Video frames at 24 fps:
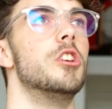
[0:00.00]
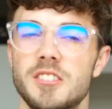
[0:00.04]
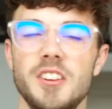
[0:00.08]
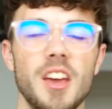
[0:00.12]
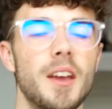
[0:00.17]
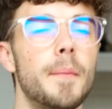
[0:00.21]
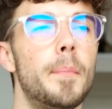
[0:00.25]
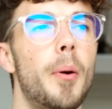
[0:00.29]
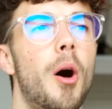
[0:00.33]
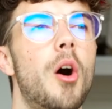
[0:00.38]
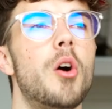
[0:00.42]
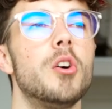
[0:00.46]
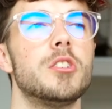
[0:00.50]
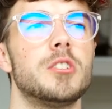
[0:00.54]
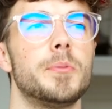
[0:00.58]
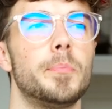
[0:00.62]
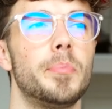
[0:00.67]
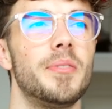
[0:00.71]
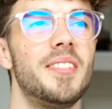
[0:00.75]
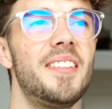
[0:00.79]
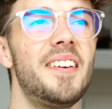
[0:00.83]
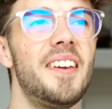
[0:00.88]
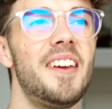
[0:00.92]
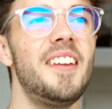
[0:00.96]
Jake Paul is
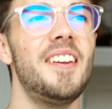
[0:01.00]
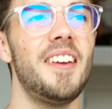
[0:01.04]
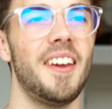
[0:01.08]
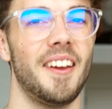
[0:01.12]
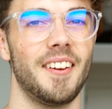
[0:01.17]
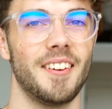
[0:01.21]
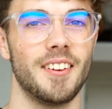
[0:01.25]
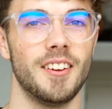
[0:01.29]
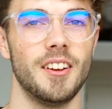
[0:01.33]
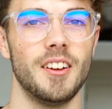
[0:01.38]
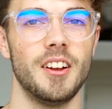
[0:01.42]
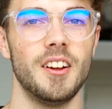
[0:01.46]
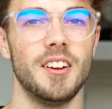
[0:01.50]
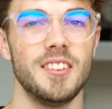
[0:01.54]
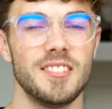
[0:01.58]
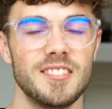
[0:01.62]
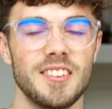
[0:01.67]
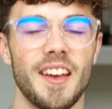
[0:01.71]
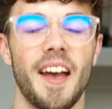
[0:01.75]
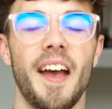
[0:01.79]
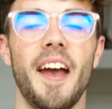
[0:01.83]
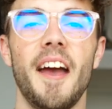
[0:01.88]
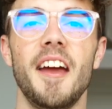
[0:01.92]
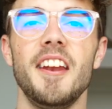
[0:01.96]
pleading
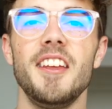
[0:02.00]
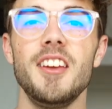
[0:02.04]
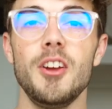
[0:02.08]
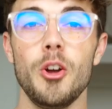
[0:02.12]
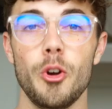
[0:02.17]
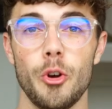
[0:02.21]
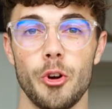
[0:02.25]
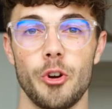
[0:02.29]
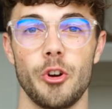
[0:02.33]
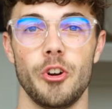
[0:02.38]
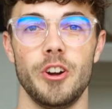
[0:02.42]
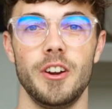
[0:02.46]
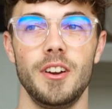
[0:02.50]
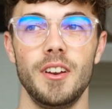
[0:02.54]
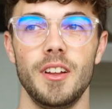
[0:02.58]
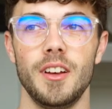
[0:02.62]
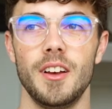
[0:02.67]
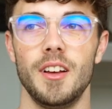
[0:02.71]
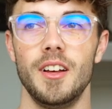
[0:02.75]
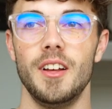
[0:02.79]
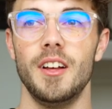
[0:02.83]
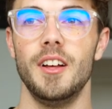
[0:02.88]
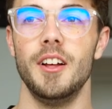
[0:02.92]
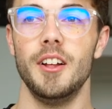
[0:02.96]
to Eddie
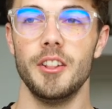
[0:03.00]
Hearn,